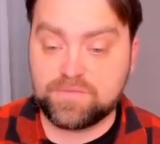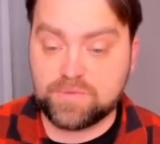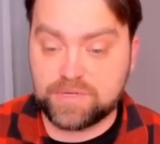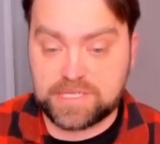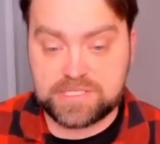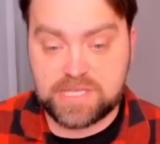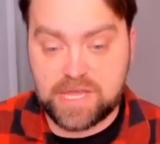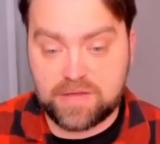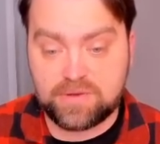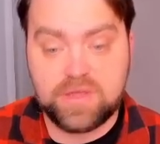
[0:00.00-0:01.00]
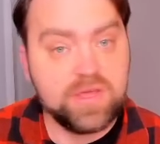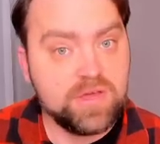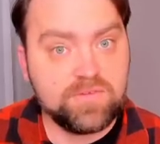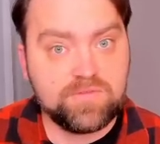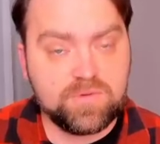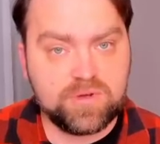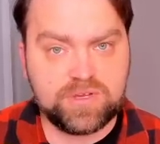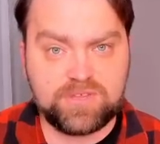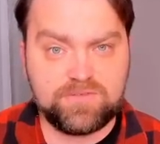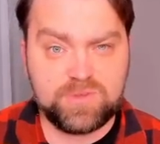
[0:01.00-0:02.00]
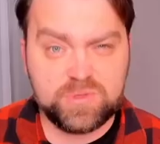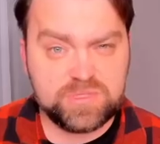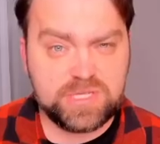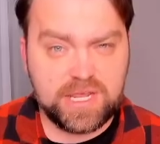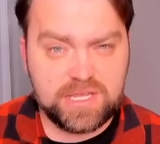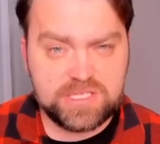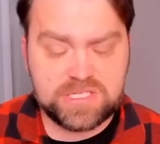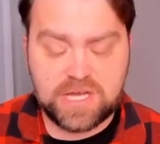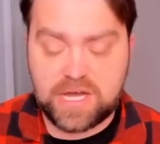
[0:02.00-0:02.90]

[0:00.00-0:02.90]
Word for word: for the town for the few days.